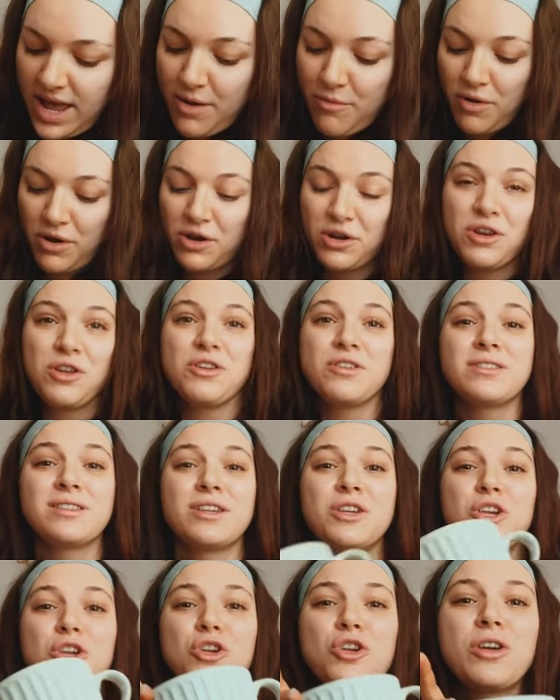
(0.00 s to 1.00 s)
And we're gonna use the
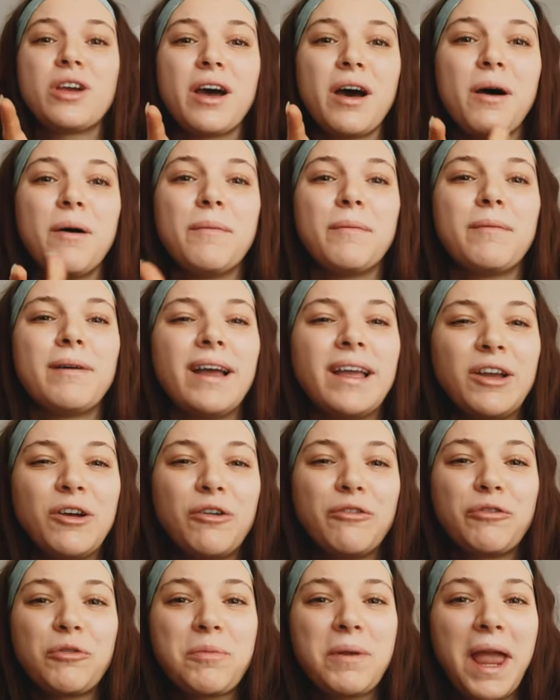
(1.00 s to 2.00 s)
cute top I got
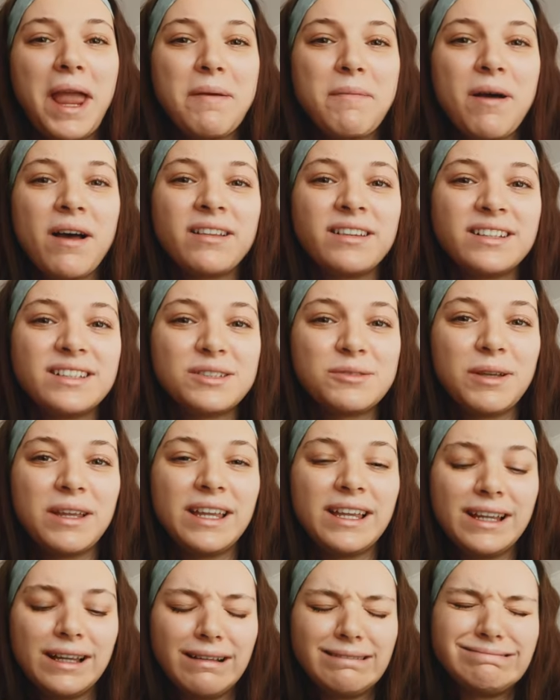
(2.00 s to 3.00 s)
from Kmart this
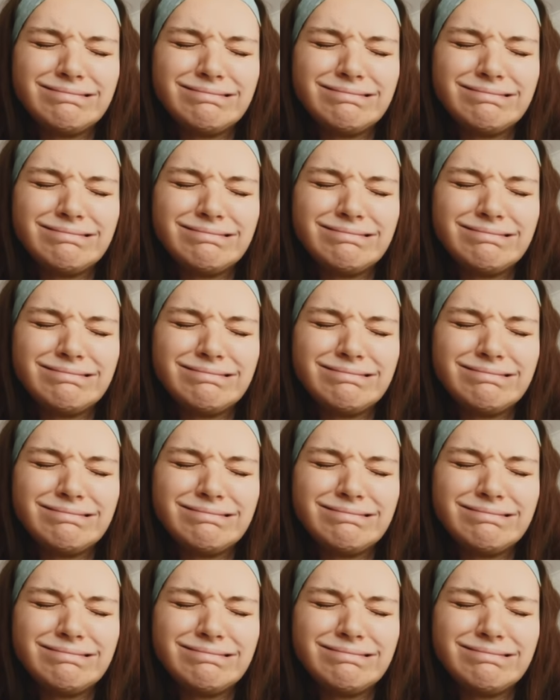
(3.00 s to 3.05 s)
week.